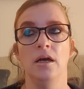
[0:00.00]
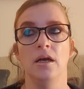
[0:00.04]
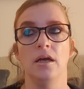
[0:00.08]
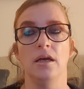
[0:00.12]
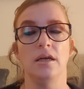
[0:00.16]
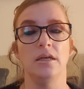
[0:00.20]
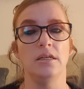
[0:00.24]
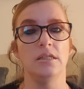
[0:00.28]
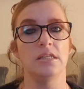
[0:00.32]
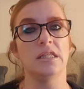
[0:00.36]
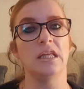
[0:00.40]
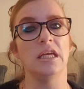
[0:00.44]

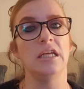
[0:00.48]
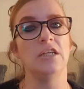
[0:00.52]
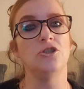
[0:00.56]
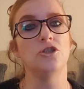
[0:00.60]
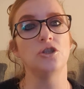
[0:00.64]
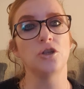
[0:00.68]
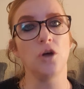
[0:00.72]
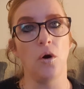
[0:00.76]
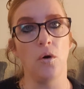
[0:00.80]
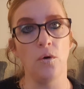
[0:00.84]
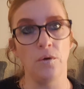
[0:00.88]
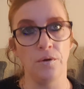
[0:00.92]
is the
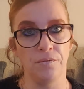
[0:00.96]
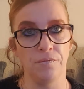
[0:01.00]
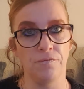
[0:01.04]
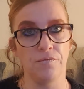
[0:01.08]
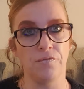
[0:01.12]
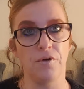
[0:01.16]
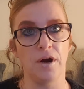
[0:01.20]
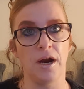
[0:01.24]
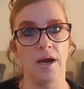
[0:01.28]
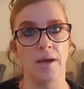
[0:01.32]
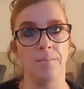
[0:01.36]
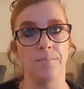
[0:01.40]
time
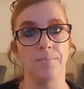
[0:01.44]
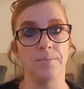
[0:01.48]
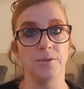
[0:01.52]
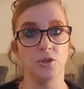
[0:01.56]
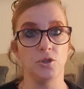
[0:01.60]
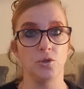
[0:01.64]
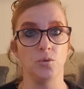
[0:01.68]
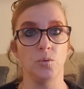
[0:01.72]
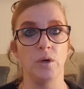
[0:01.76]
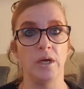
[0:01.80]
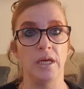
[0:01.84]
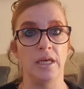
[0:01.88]
frame
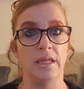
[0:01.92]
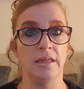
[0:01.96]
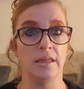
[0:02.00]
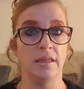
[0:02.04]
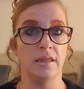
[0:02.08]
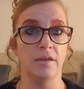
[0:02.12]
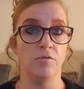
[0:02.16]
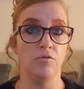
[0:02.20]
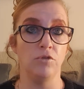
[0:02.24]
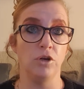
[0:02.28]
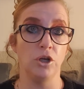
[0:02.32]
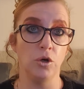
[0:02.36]
between
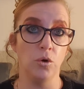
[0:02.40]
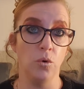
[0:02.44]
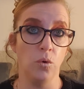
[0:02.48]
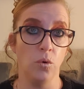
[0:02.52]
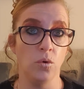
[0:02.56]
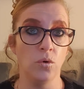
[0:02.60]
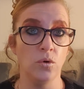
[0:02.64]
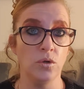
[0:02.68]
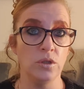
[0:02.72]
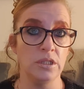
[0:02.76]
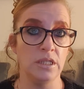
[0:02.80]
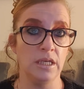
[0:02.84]
the
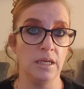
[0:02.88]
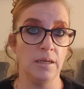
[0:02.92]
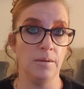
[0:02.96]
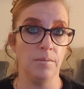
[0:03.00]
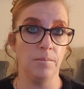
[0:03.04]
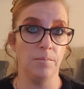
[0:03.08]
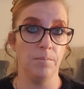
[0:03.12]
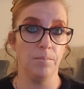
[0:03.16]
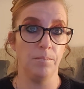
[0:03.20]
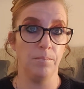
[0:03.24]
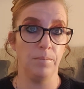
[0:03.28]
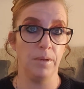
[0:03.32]

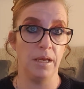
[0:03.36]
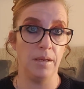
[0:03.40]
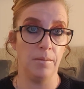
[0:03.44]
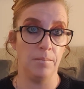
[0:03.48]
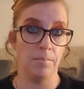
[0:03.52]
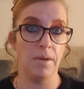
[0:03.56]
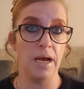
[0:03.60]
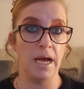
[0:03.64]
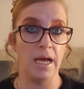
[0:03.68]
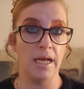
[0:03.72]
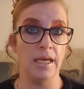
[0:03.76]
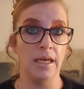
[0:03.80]
recording being
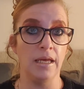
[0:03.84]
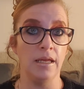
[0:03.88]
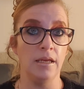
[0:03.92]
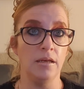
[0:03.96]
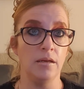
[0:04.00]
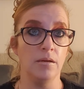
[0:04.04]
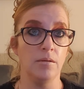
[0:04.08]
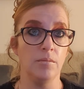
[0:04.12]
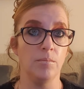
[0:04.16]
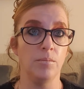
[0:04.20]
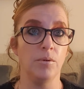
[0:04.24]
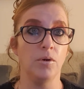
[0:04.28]
made
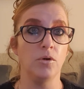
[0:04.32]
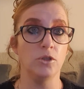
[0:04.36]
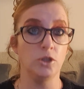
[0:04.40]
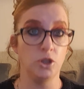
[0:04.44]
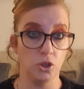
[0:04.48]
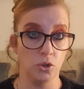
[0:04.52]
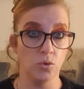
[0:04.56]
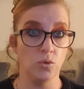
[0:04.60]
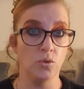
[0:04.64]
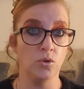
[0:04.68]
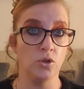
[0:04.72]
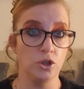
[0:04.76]
by
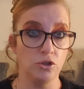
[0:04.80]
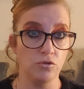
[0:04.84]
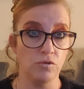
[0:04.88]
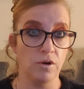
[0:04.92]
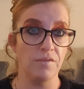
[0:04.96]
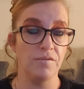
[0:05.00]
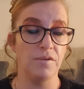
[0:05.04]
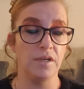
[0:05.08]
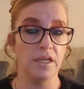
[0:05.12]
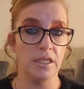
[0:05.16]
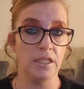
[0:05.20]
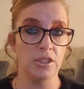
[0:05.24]
George,
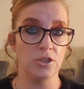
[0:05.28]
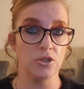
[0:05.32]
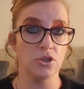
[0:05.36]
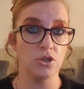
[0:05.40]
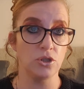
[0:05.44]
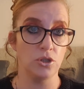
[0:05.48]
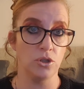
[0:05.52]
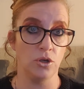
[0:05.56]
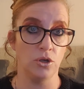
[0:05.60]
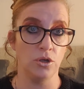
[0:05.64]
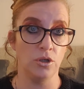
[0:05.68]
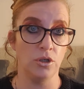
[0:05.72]
Rafaelina's
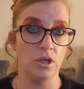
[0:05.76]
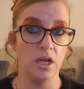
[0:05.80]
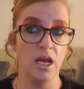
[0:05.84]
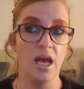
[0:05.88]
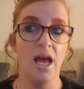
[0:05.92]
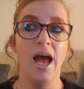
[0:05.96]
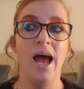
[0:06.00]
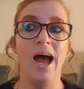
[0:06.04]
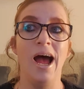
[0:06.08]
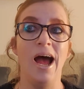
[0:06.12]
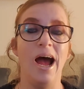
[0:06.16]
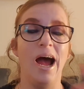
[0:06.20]
son,
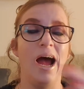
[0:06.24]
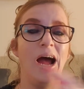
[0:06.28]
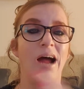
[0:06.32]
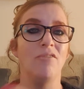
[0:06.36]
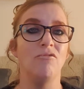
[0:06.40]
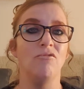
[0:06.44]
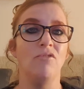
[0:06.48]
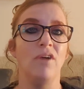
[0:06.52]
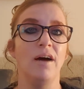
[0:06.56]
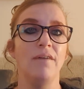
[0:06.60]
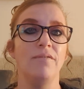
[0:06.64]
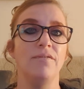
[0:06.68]

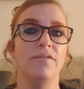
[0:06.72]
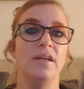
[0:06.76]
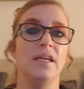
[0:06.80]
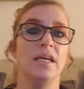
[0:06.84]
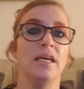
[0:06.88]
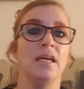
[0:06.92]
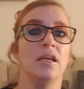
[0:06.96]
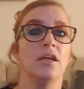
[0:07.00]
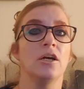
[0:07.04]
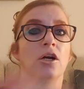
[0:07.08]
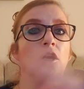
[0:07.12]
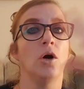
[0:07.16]
and
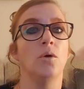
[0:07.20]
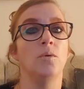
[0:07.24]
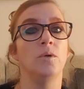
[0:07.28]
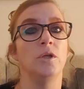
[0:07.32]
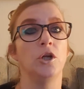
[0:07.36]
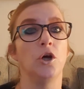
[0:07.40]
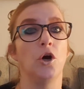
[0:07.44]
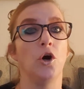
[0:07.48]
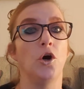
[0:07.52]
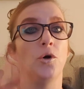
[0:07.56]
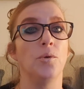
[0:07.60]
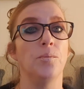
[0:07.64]
Rafaelina
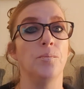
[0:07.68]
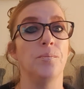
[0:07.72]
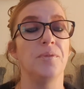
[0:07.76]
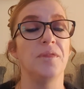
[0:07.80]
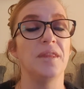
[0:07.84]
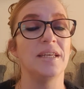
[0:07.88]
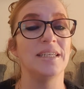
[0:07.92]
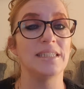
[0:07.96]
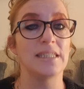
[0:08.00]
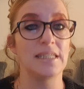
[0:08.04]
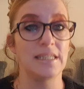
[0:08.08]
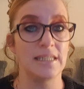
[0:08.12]
going up
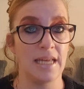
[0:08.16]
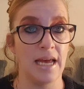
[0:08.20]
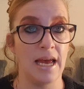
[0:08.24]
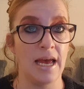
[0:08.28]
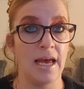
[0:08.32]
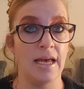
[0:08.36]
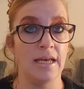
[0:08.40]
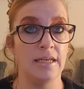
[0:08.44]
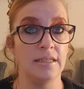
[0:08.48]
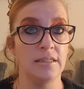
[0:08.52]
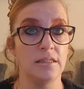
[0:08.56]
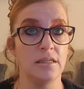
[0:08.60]
the
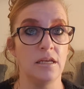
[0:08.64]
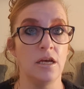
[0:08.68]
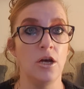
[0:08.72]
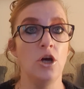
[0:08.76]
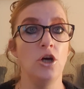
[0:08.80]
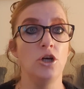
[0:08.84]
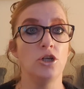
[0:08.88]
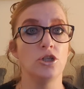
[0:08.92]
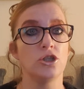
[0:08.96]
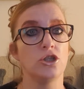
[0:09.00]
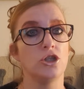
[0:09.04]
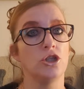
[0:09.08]
stairs.
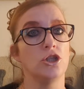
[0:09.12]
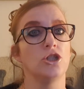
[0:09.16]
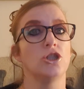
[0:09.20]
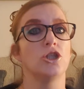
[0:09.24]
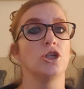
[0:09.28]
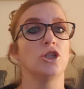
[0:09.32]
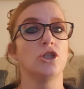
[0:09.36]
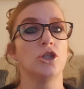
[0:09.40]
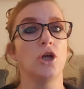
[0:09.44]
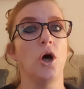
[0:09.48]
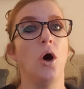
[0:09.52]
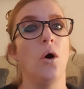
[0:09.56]
So there's
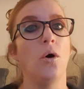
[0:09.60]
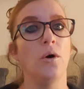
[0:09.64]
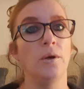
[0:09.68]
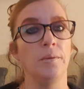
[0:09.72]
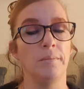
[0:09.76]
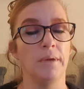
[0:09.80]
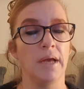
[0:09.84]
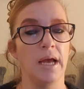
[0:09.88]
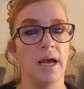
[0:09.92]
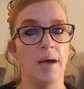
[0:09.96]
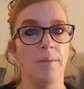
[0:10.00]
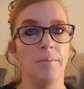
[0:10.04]
a
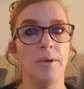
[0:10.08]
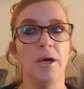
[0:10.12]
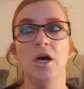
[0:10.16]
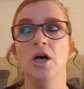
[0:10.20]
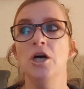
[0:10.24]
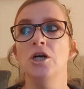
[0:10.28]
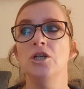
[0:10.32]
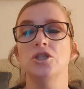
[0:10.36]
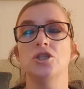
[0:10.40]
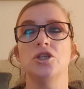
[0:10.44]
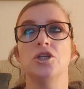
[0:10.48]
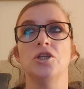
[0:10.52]
time gap.
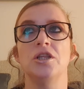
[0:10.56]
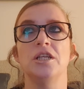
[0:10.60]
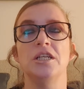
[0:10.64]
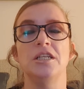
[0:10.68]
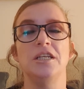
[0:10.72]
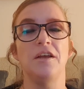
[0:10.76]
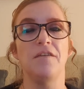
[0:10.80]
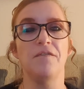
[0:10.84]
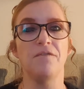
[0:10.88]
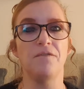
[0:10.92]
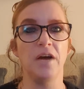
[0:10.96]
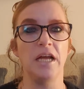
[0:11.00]
So the
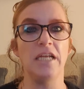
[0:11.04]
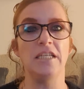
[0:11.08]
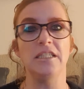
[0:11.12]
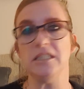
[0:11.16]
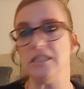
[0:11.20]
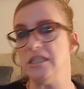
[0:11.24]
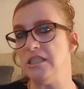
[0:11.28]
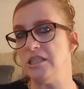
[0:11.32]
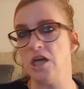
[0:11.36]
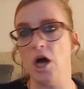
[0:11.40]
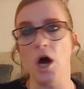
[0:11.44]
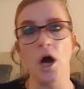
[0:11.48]

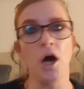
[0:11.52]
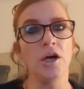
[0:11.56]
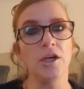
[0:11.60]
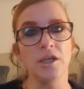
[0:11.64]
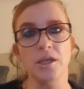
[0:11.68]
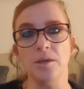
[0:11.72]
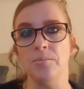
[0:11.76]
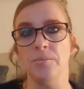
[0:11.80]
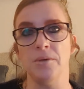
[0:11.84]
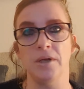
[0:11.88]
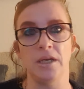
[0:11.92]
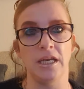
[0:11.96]
defence's
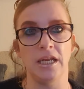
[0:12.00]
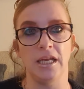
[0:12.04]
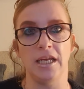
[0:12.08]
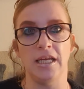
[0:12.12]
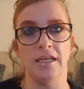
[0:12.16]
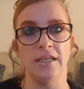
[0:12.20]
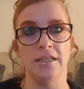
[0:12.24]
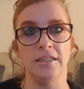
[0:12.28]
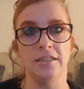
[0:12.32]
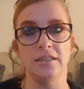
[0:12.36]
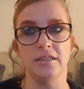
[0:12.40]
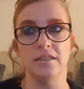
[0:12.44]
argument
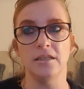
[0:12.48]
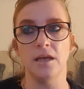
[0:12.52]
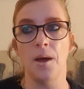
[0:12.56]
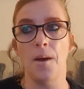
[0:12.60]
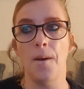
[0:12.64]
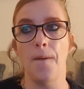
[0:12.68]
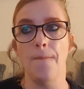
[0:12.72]
is,